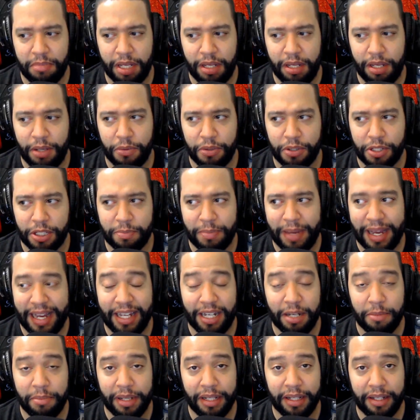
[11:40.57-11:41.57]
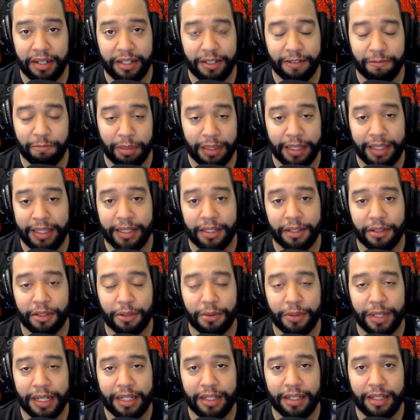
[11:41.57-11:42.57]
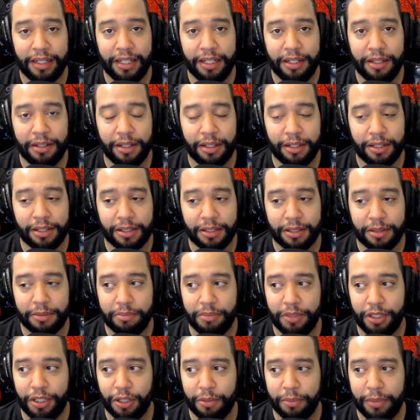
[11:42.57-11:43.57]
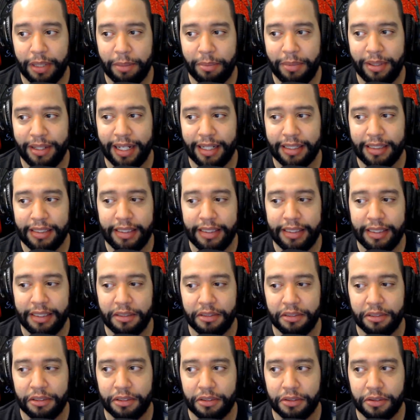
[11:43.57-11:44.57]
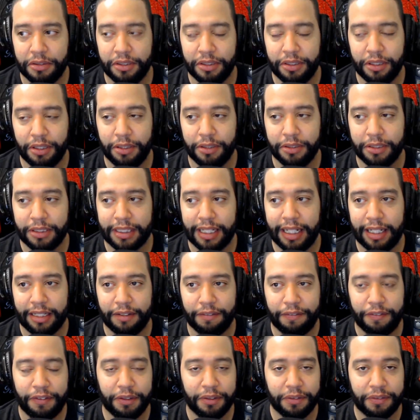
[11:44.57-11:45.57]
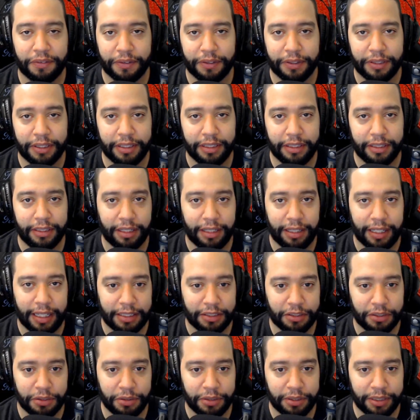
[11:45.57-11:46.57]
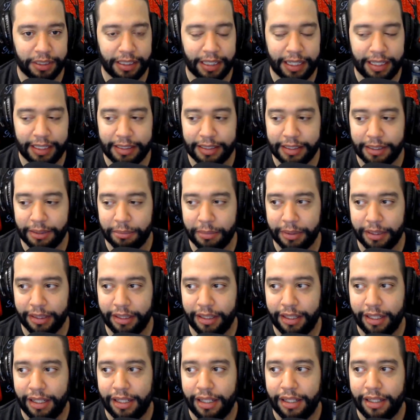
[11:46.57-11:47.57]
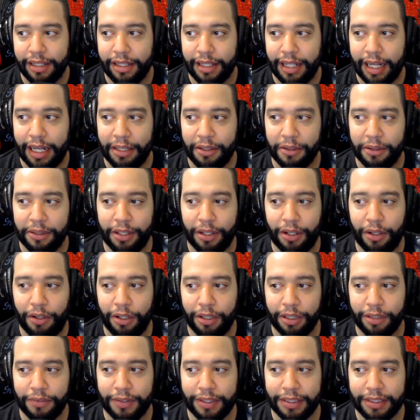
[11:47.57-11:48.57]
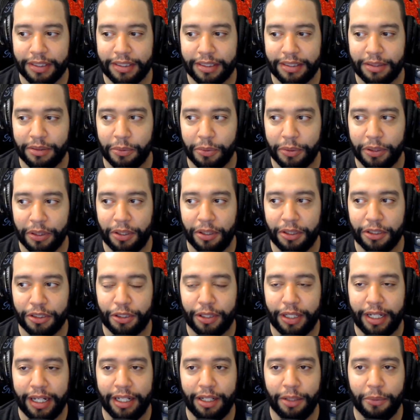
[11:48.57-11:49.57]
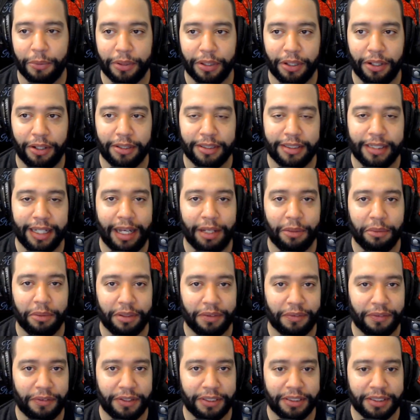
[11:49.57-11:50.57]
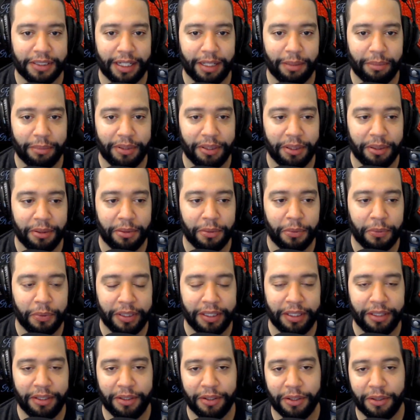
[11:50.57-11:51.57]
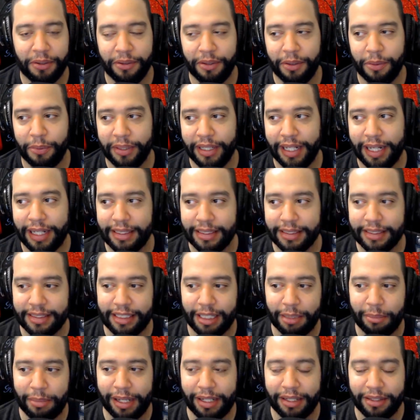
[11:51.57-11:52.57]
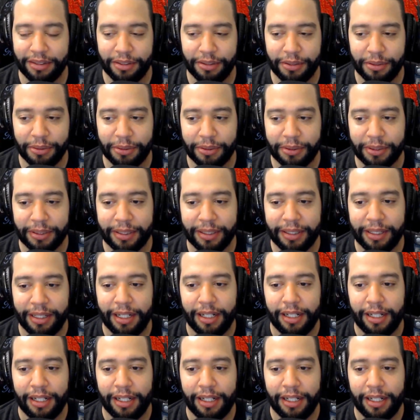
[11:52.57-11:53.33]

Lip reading: was just my inability of playing it correctly, or you know, maybe like teenagers or adults got the feel for it a lot sooner than I did. But I know that all of us, we all tried and we all died with the first zombie. We didn't know that we had to step out of the door